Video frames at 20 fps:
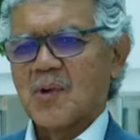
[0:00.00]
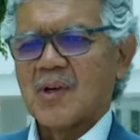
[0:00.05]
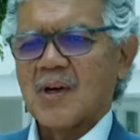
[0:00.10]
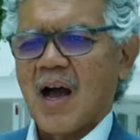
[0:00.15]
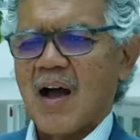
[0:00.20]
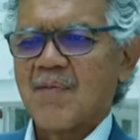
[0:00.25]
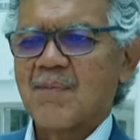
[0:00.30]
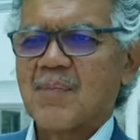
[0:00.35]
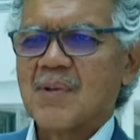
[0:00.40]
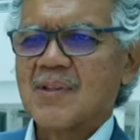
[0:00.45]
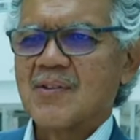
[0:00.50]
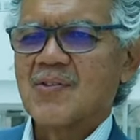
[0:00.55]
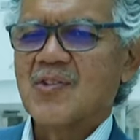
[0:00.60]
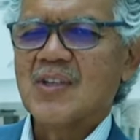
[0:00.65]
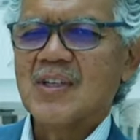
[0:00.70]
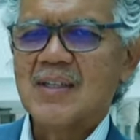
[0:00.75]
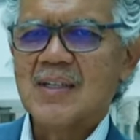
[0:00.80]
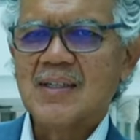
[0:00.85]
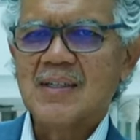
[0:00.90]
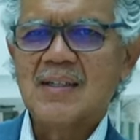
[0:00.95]
I've been
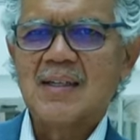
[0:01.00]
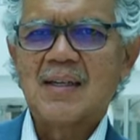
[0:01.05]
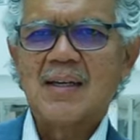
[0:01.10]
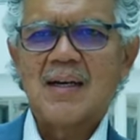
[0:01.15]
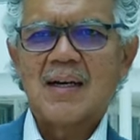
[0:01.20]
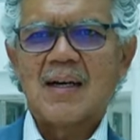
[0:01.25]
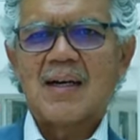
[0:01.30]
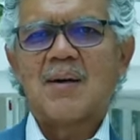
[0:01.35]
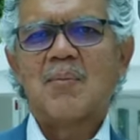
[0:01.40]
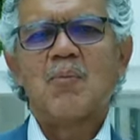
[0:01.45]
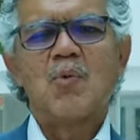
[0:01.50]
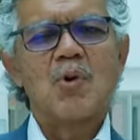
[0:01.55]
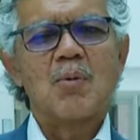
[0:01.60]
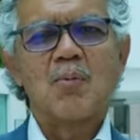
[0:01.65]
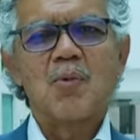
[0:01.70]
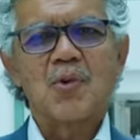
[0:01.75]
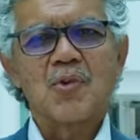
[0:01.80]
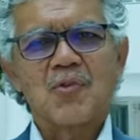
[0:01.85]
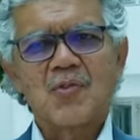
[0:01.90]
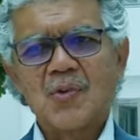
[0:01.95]
seeing uh, more and
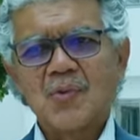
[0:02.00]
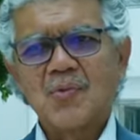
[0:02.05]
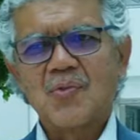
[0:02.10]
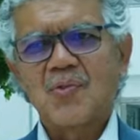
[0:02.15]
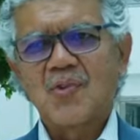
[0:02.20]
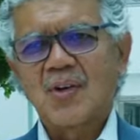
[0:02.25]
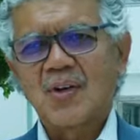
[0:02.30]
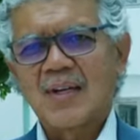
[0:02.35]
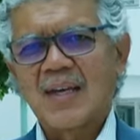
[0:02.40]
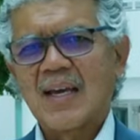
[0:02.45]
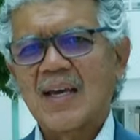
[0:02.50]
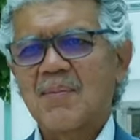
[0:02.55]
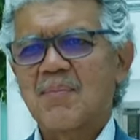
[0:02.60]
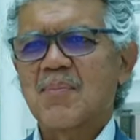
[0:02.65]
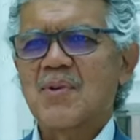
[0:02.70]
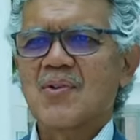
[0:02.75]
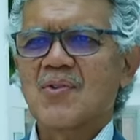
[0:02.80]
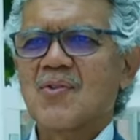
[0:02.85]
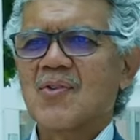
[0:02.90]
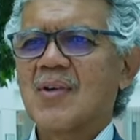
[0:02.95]
more students on
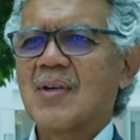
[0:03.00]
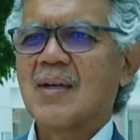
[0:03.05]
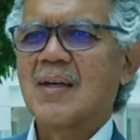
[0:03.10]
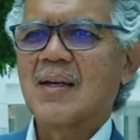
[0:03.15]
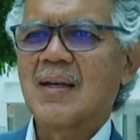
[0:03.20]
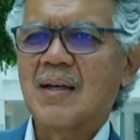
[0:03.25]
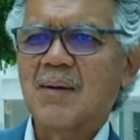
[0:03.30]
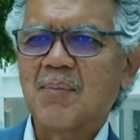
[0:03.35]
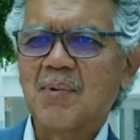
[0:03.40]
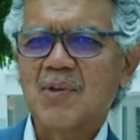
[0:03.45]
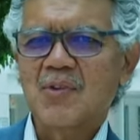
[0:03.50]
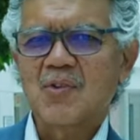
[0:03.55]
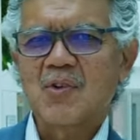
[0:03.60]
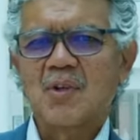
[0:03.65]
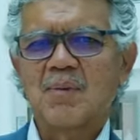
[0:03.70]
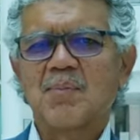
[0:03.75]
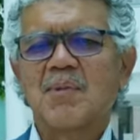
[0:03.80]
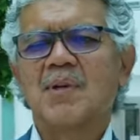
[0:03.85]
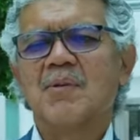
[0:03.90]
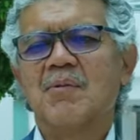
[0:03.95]
campus, uh, but it's
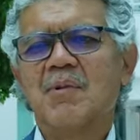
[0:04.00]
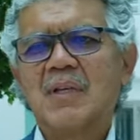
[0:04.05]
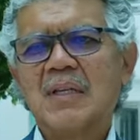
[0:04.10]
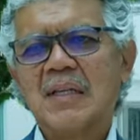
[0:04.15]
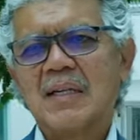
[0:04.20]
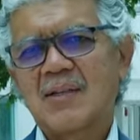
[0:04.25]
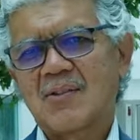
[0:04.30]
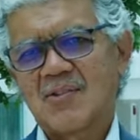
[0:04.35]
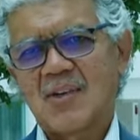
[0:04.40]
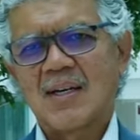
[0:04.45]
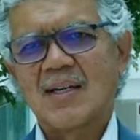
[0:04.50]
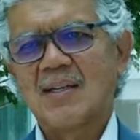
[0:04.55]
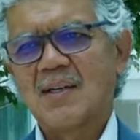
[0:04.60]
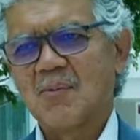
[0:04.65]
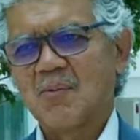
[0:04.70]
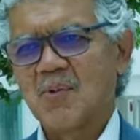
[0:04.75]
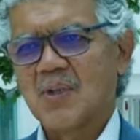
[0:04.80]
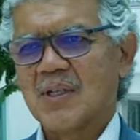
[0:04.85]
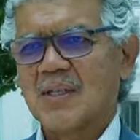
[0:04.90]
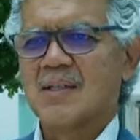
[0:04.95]
going to be really
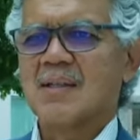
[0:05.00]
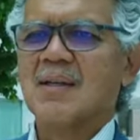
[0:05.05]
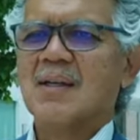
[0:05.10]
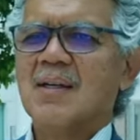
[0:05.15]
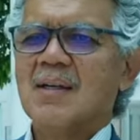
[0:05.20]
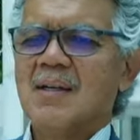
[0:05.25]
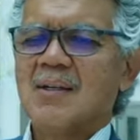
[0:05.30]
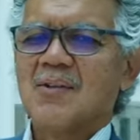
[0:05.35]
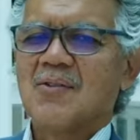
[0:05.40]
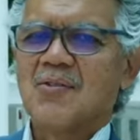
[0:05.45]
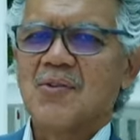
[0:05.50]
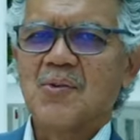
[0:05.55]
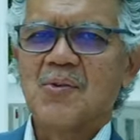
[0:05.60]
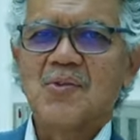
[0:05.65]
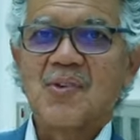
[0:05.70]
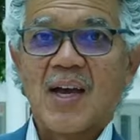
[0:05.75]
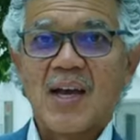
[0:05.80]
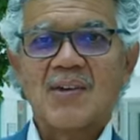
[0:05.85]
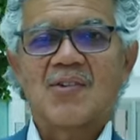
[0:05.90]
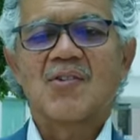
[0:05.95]
exciting when
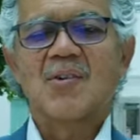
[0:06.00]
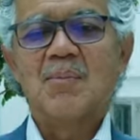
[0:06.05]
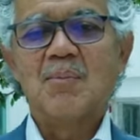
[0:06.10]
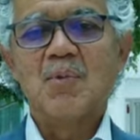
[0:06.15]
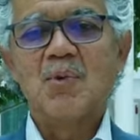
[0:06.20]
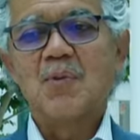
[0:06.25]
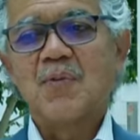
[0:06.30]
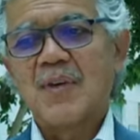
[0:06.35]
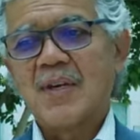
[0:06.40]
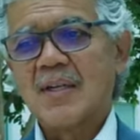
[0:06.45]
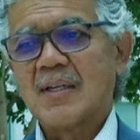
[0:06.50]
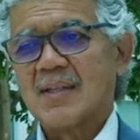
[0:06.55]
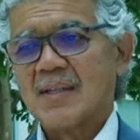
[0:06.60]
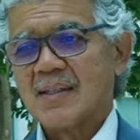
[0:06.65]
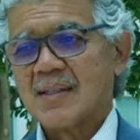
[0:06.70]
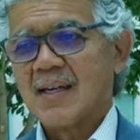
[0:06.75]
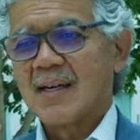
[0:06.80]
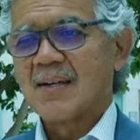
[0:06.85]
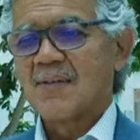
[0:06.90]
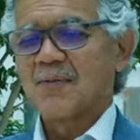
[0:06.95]
students actually move
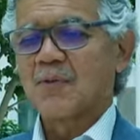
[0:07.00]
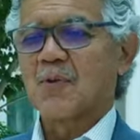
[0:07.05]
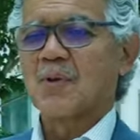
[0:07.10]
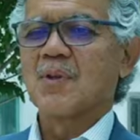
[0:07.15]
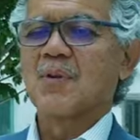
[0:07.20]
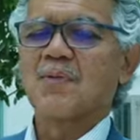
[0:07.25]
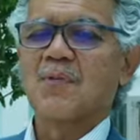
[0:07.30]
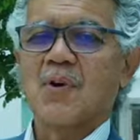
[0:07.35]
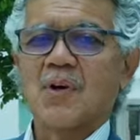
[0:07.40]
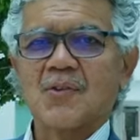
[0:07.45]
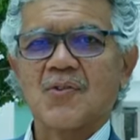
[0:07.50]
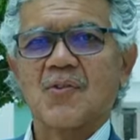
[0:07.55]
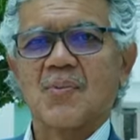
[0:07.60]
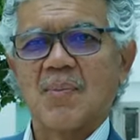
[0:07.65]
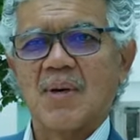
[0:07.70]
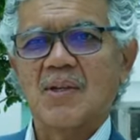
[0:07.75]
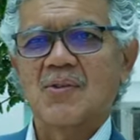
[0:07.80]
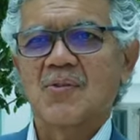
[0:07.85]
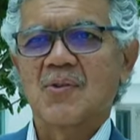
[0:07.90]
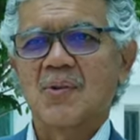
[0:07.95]
in for the fall
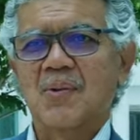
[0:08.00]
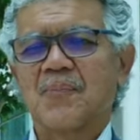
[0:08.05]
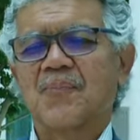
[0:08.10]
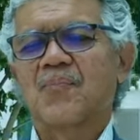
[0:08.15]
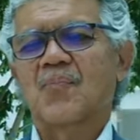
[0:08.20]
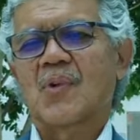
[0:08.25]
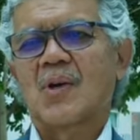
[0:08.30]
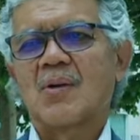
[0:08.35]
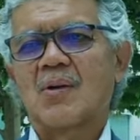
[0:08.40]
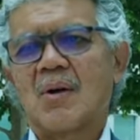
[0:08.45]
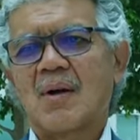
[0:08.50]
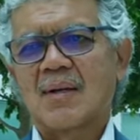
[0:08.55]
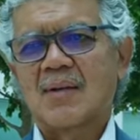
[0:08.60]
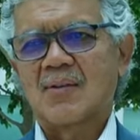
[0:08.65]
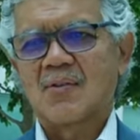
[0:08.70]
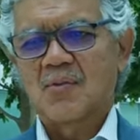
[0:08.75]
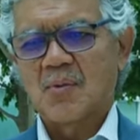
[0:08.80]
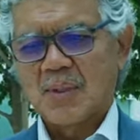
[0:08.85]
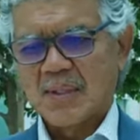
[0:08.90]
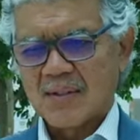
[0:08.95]
semester on
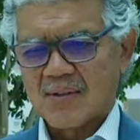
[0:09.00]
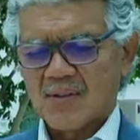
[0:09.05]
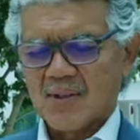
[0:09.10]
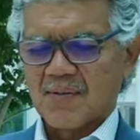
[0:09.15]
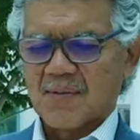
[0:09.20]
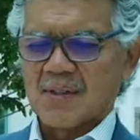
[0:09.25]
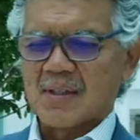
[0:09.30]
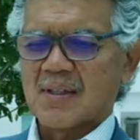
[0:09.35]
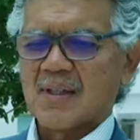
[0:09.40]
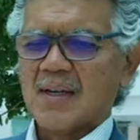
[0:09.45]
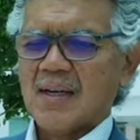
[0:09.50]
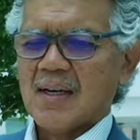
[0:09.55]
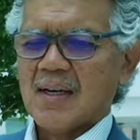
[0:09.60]
August 27th.